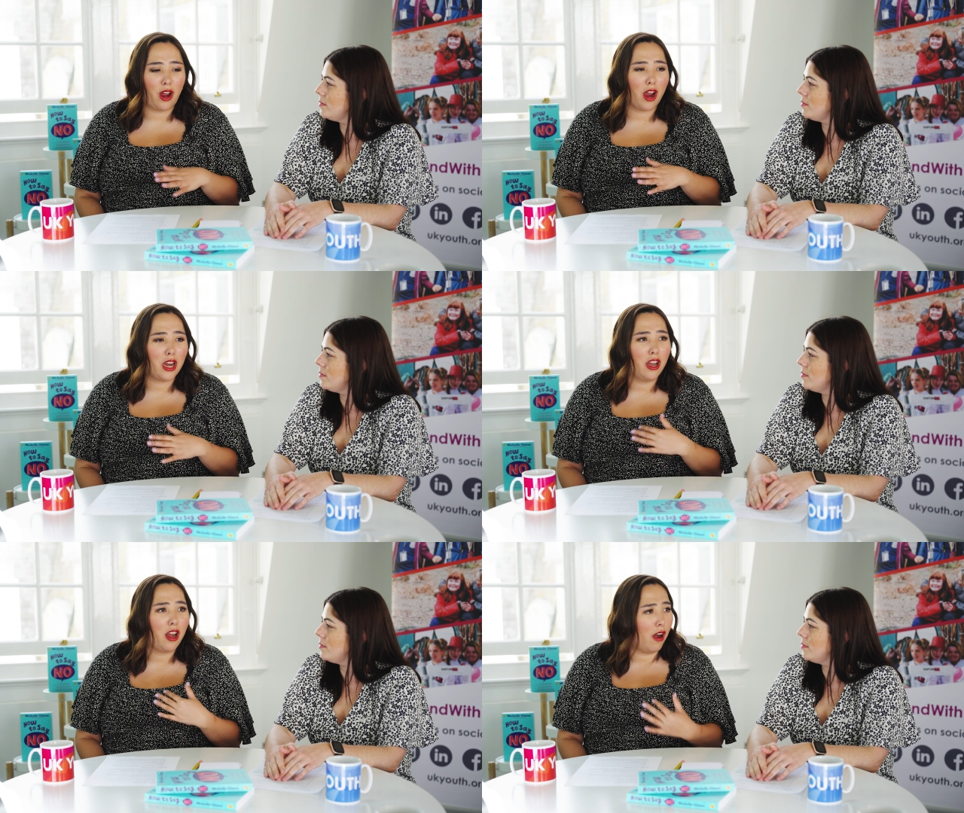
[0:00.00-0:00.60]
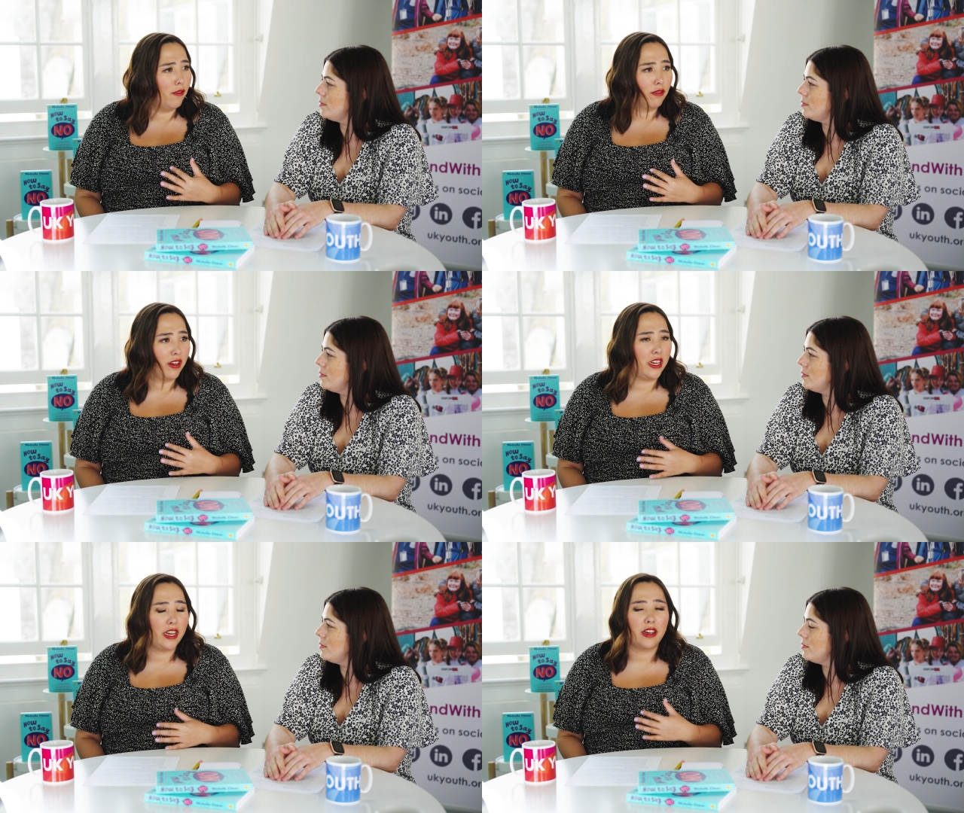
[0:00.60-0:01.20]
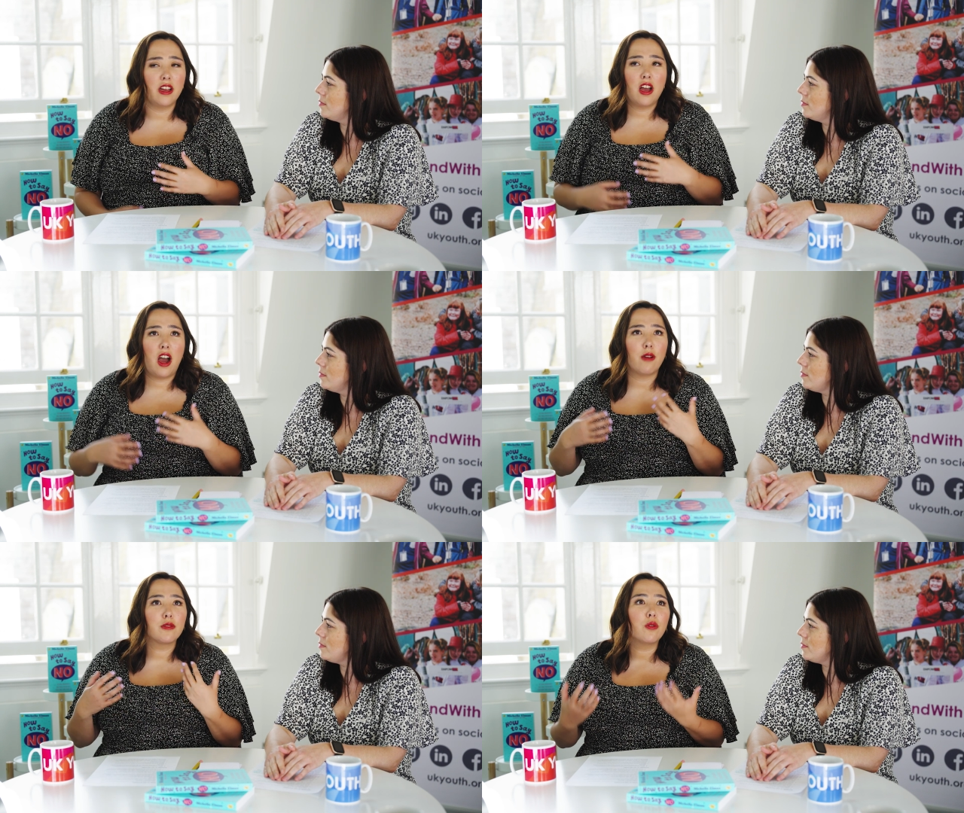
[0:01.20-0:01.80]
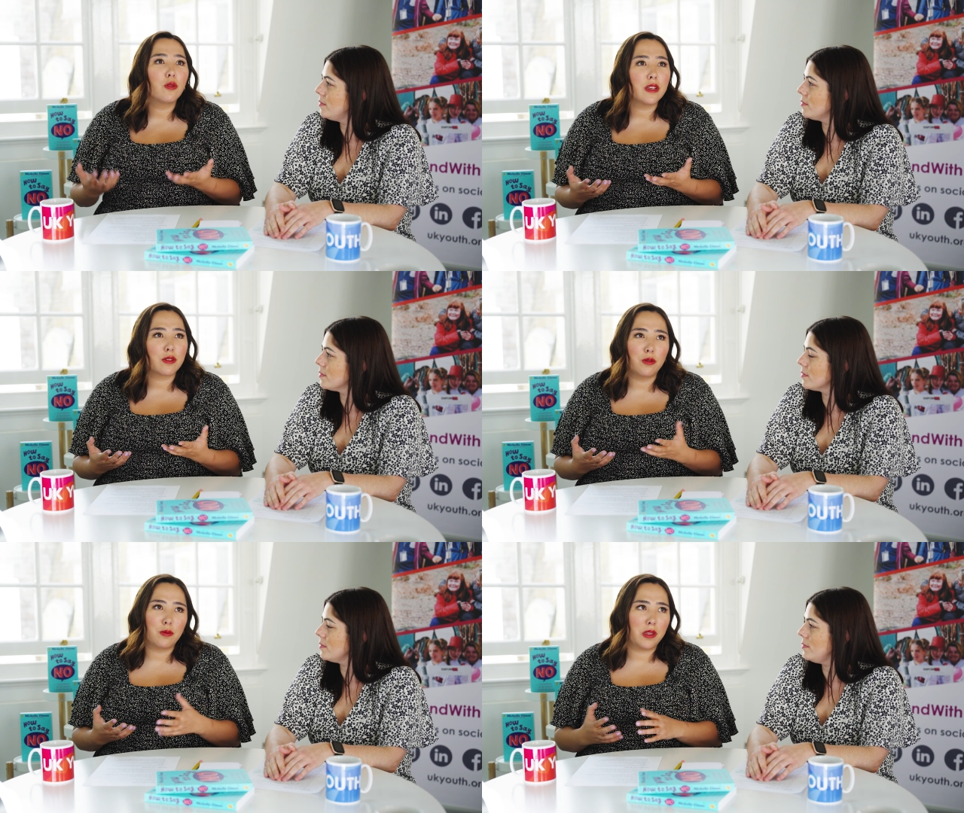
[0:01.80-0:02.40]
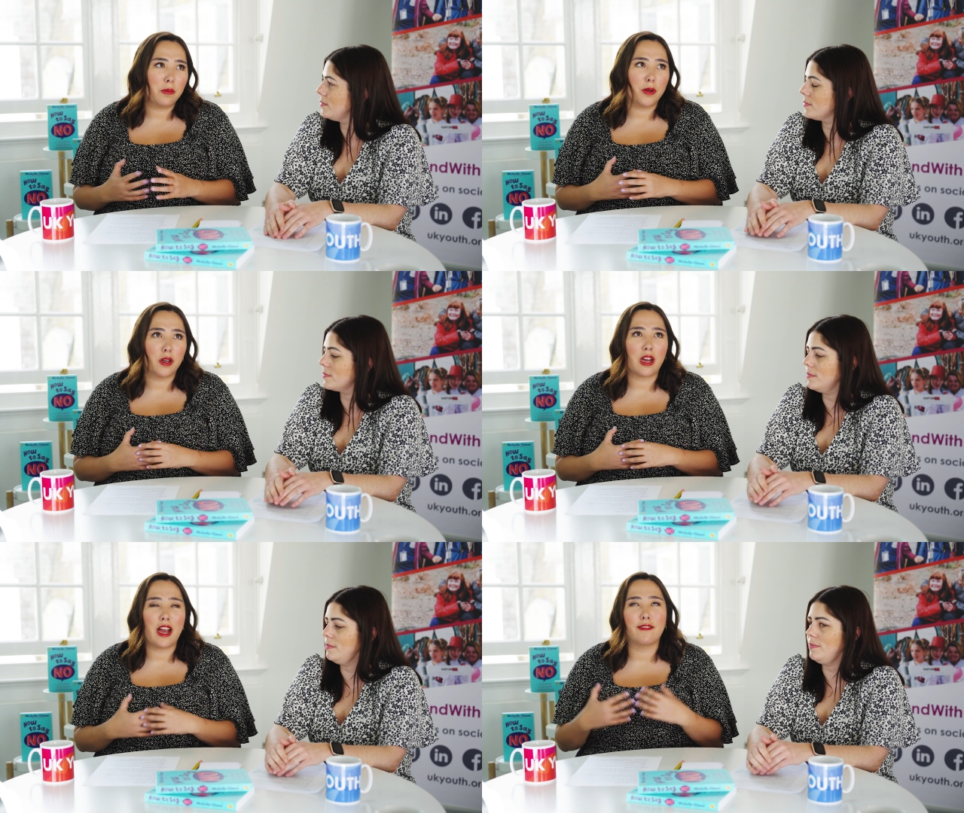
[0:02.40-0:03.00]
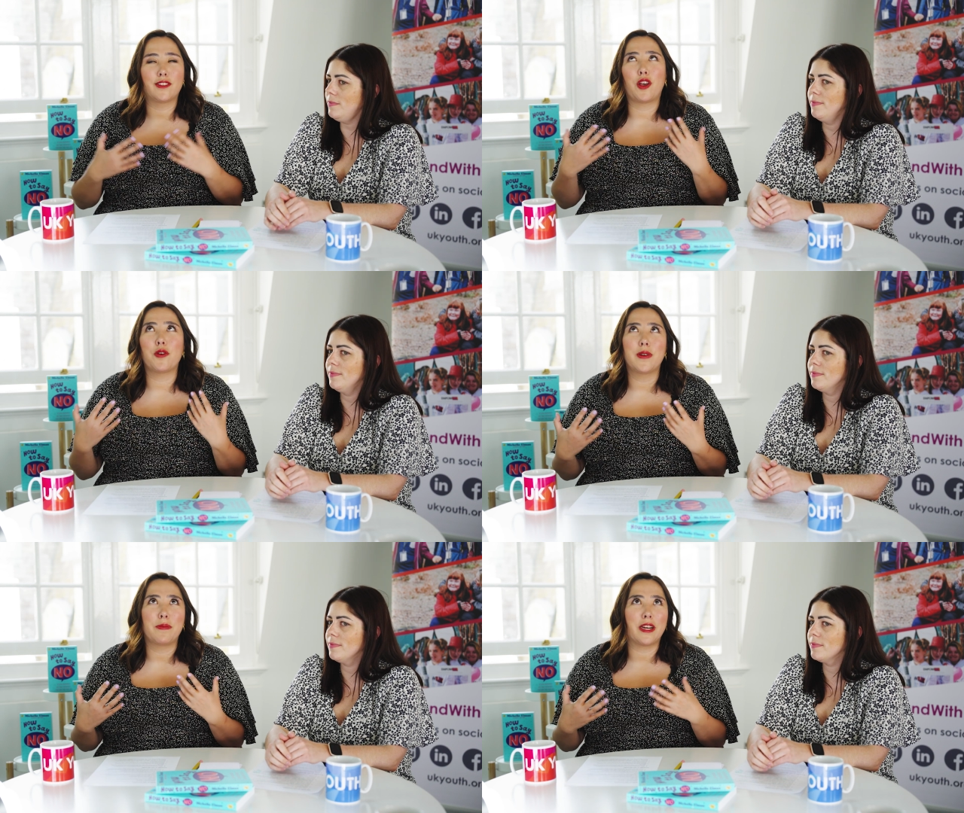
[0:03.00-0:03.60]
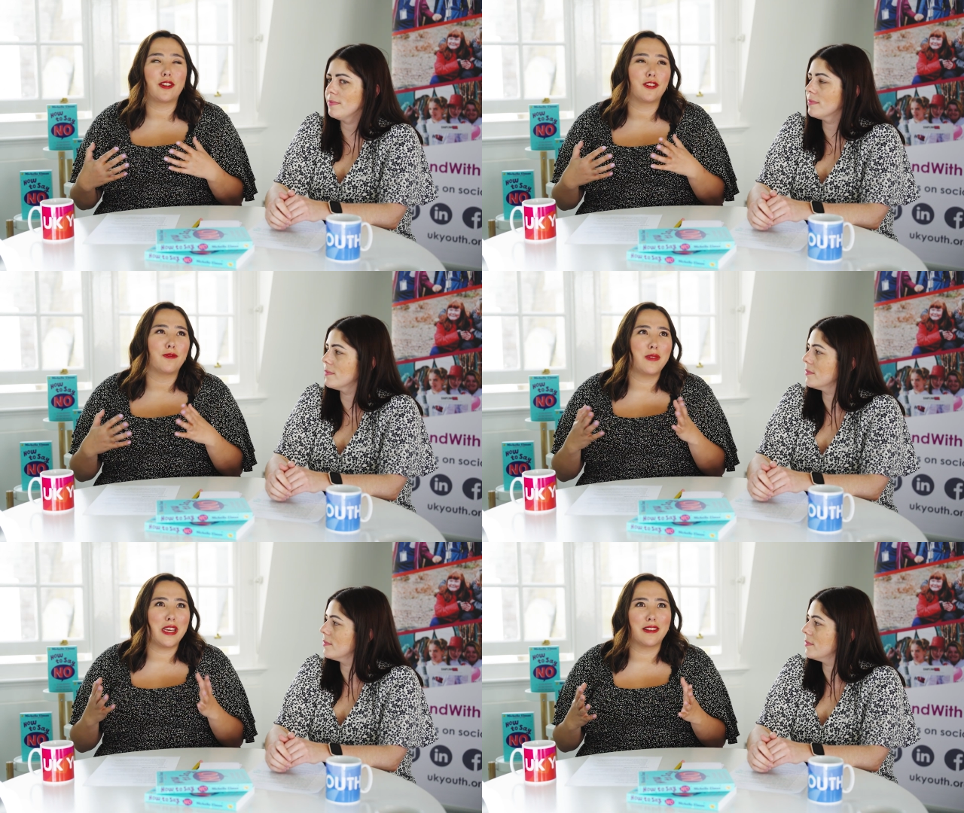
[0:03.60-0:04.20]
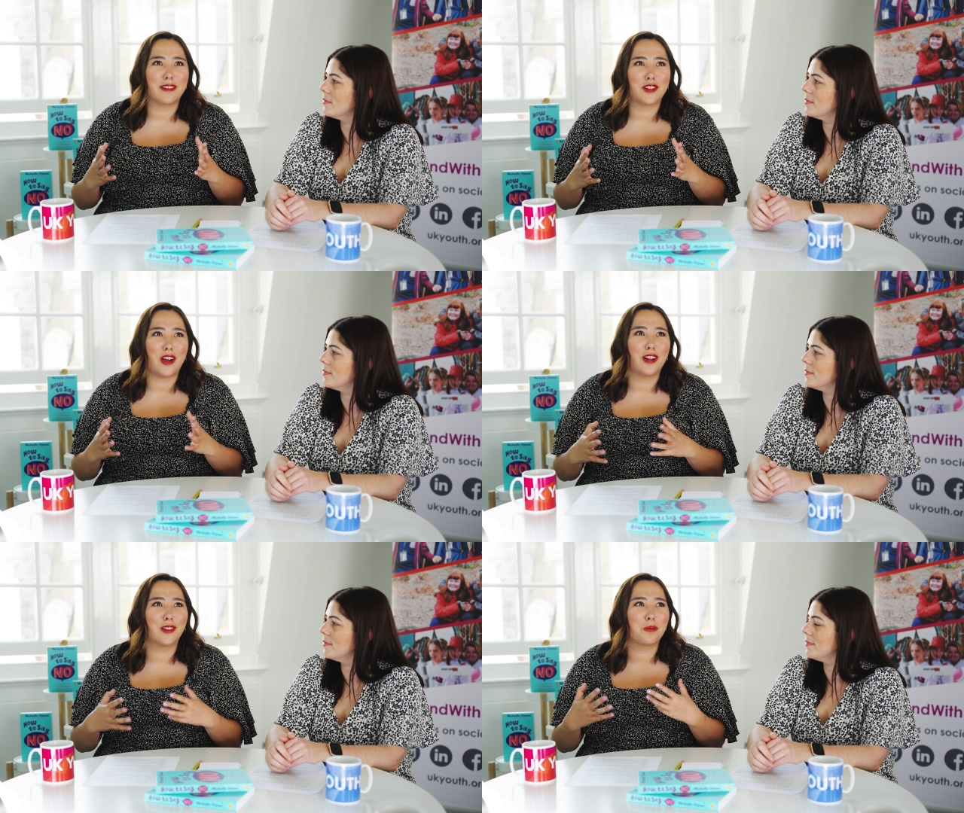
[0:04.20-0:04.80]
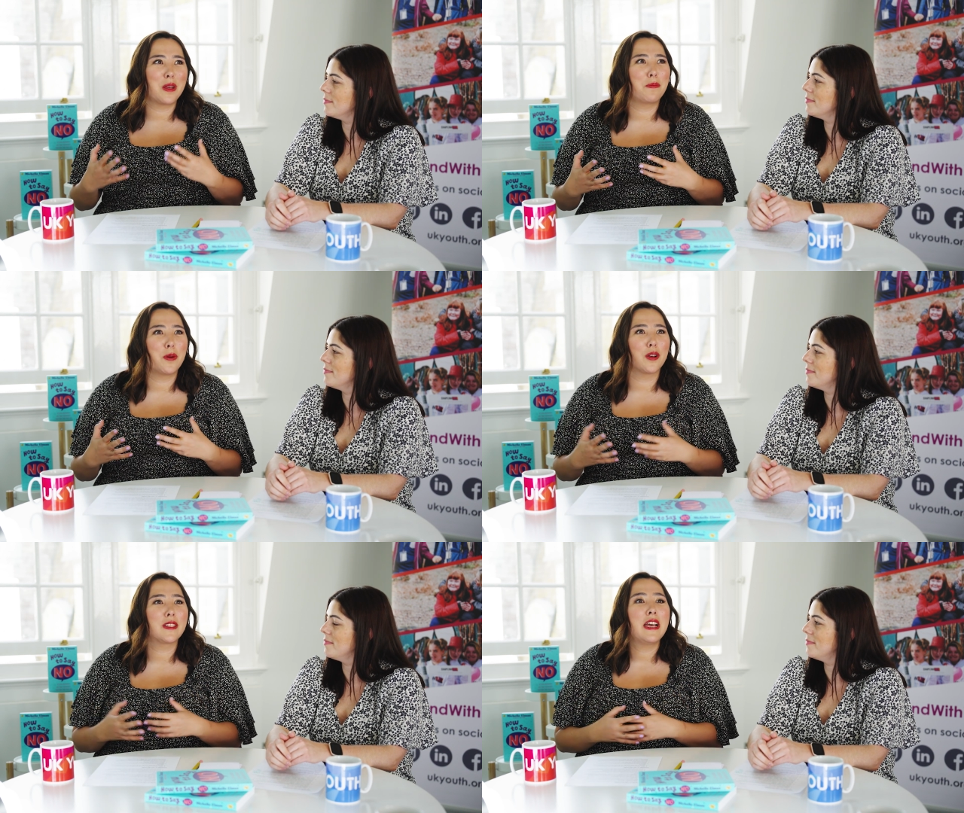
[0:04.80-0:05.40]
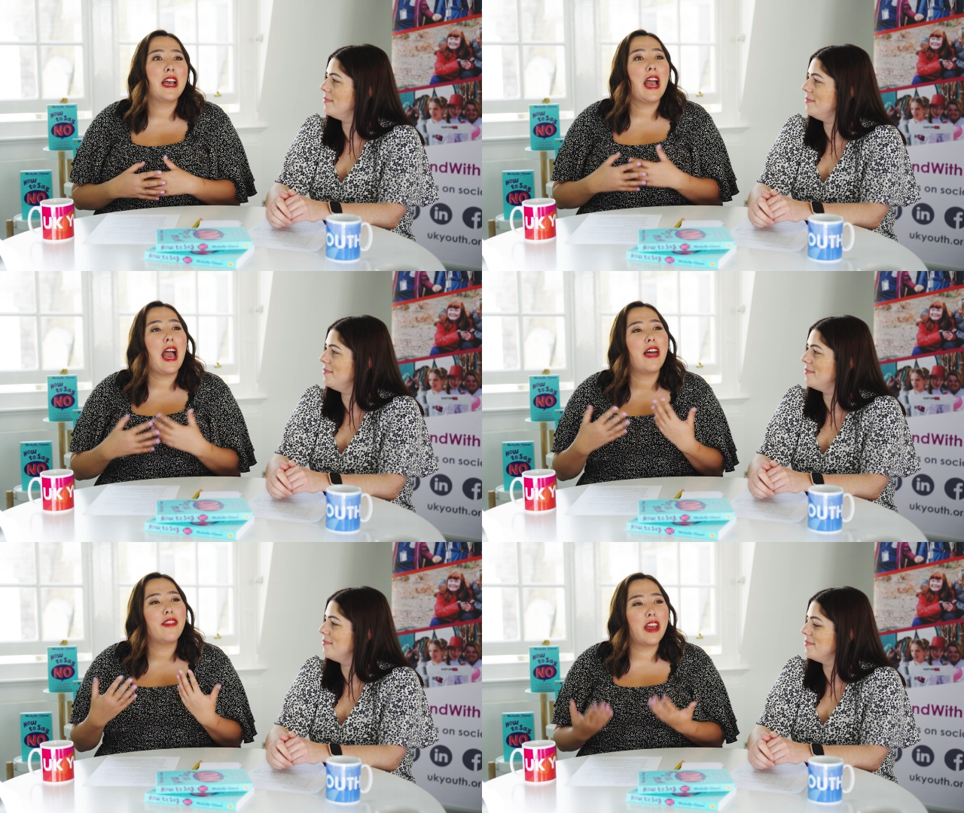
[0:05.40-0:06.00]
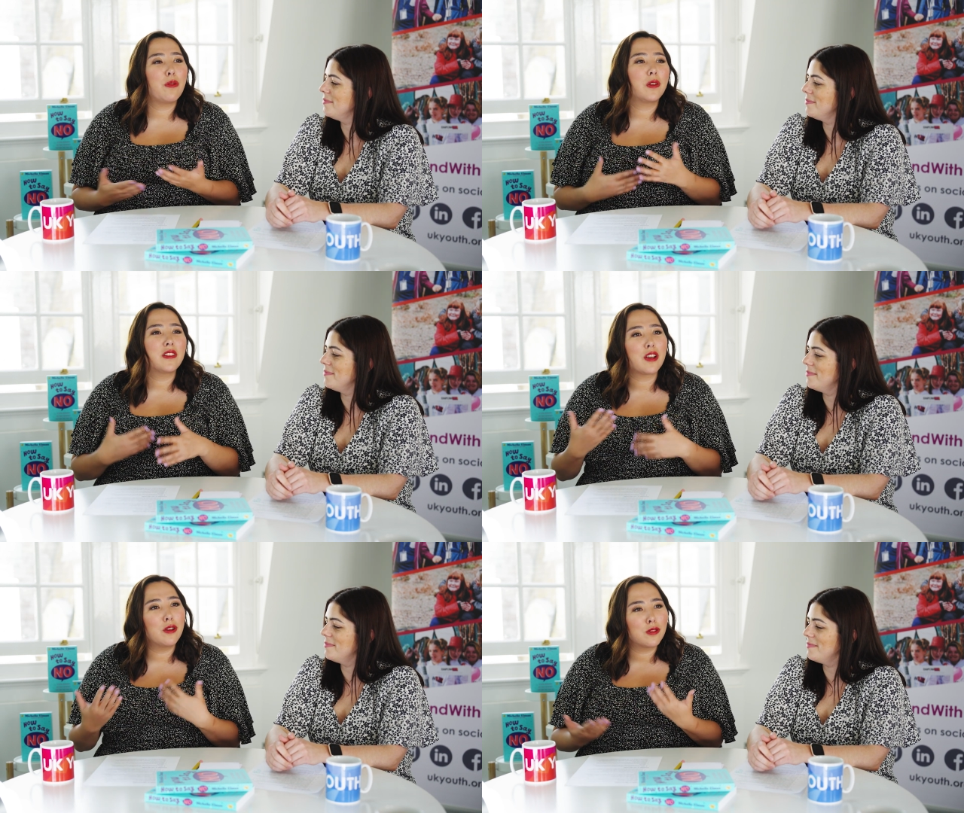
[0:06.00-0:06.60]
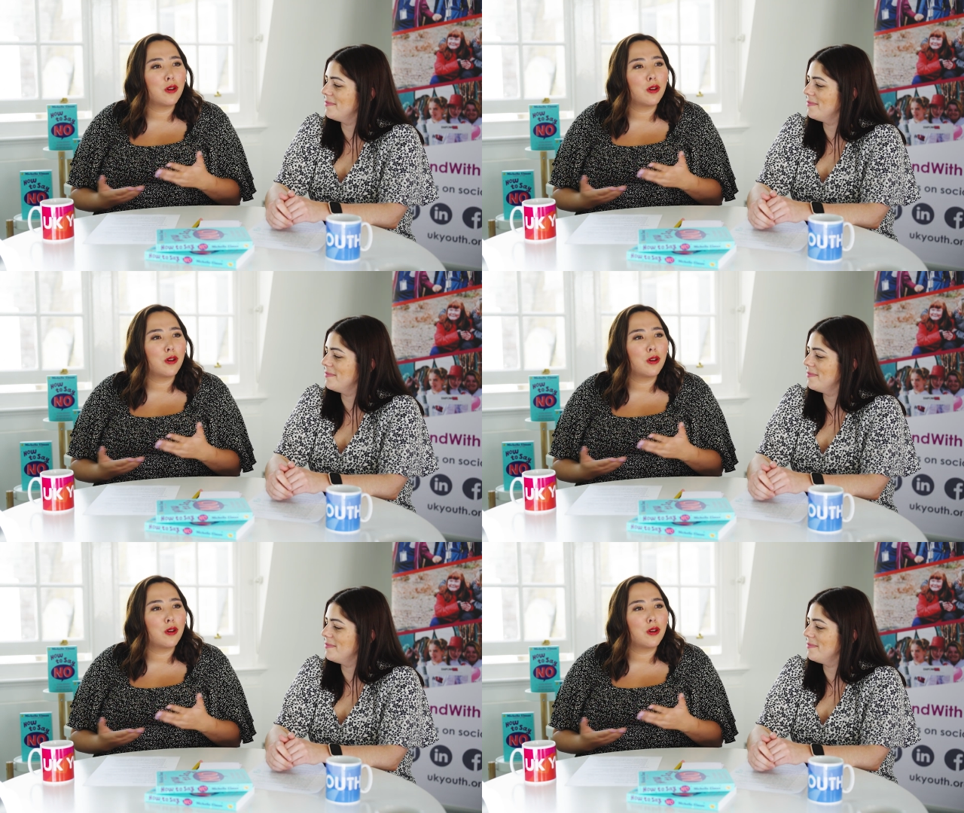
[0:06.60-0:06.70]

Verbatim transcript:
Speaker 1: I loved reading. I was always caught with a book. I have so many pictures of me as a child with books. Mm-hmm. And then once I got